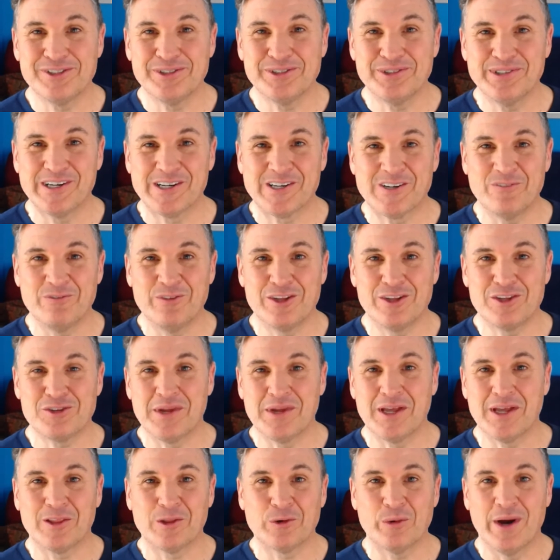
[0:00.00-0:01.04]
to convince
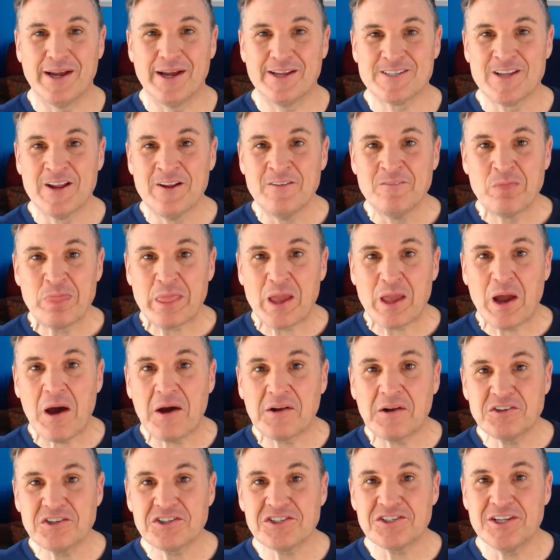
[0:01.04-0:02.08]
me otherwise.
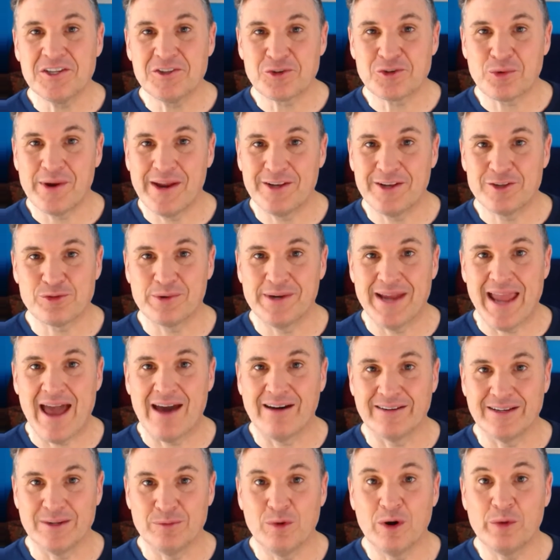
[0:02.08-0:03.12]
Consciousness creates
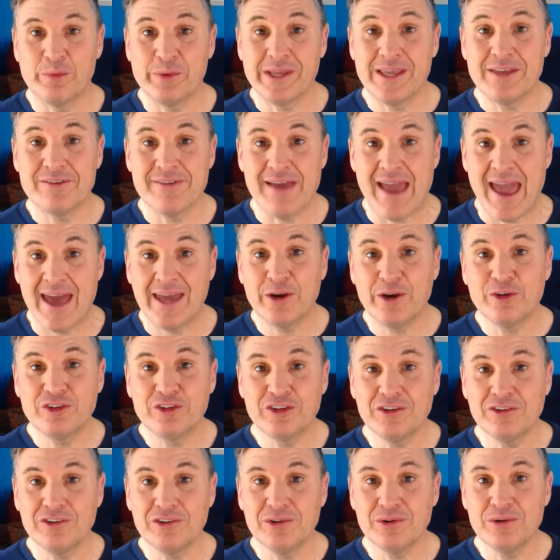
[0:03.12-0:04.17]
reality. What we give
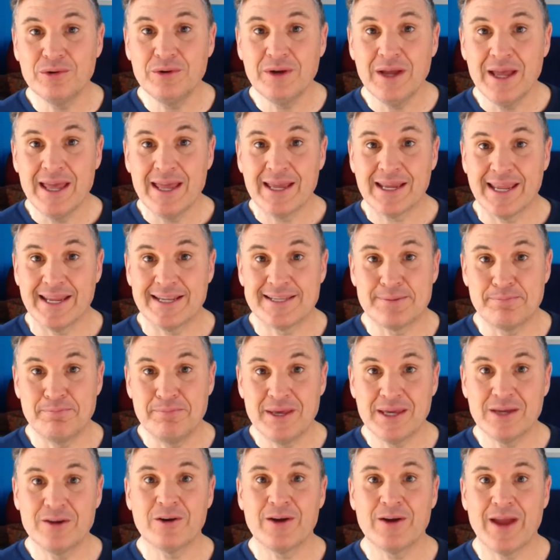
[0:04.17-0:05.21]
energy to gets
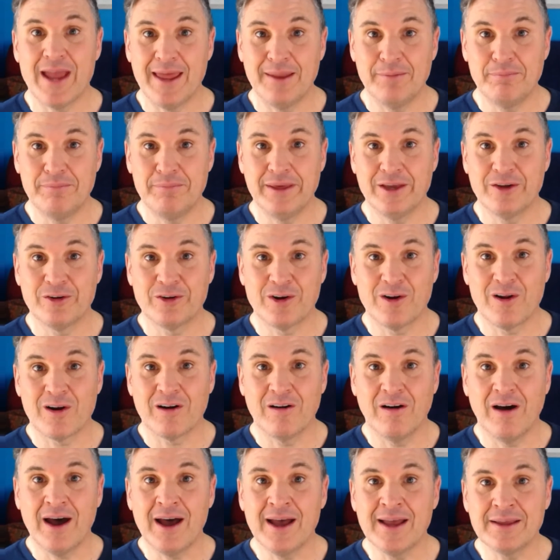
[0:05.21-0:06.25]
bigger and bigger in our
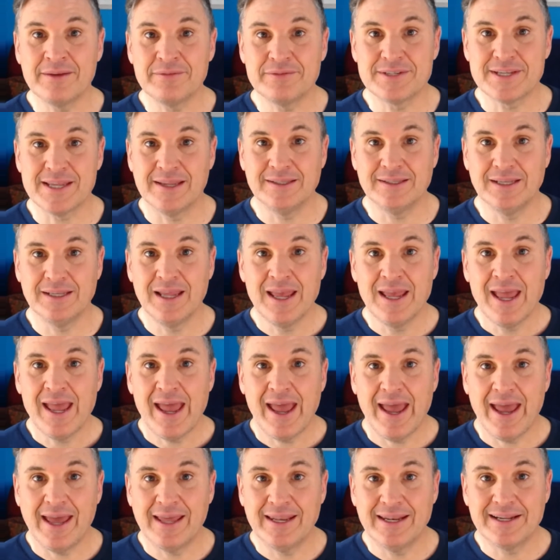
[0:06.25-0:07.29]
lives. And
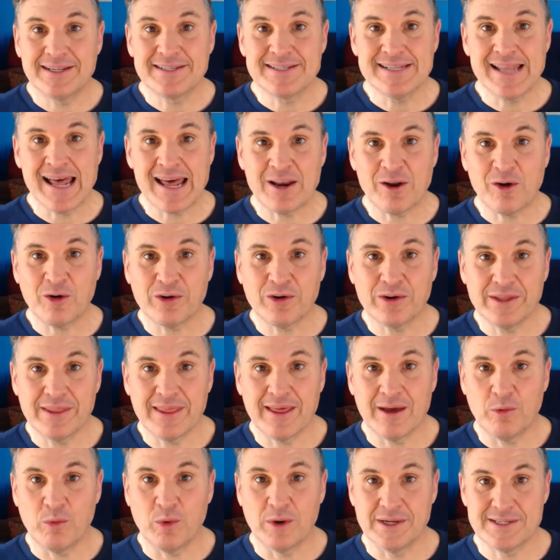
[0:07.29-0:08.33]
it's not only
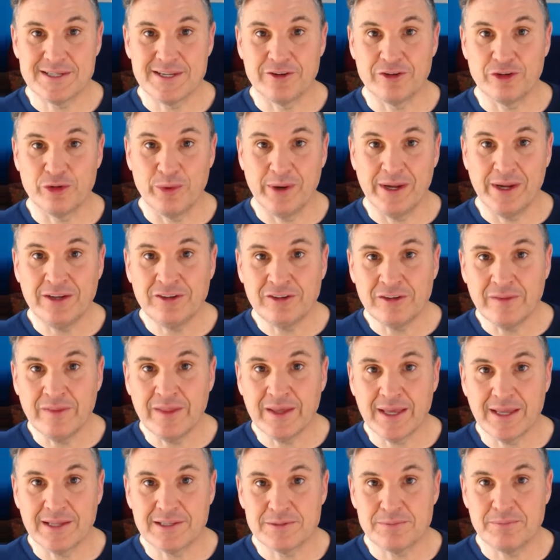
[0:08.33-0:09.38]
that one situation
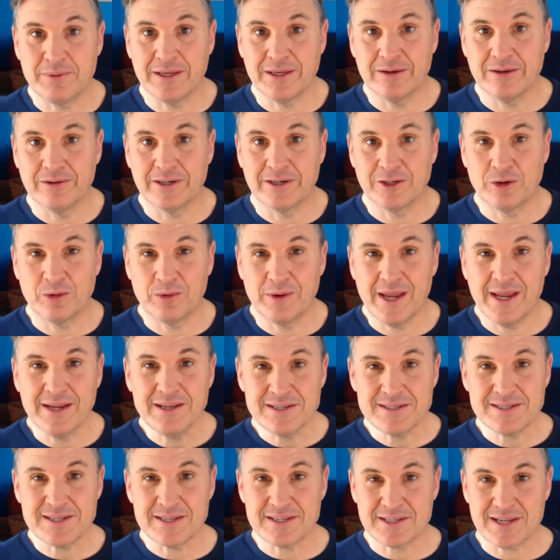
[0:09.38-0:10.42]
that gets bigger, it
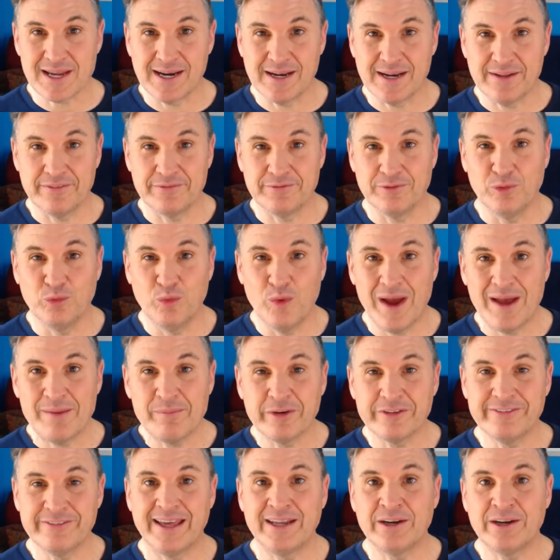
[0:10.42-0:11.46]
creates this kind of web
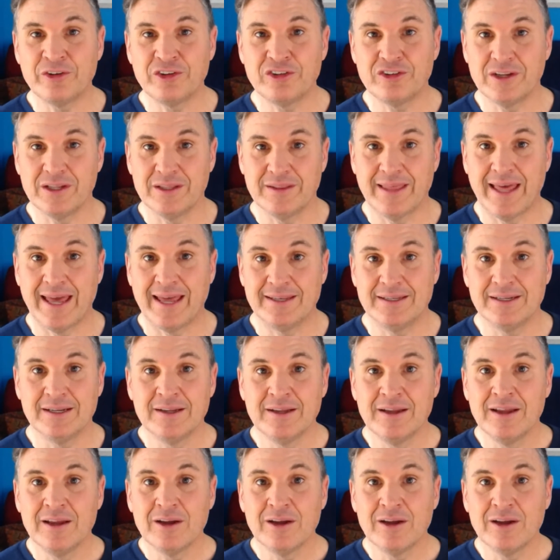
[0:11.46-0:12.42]
of energy that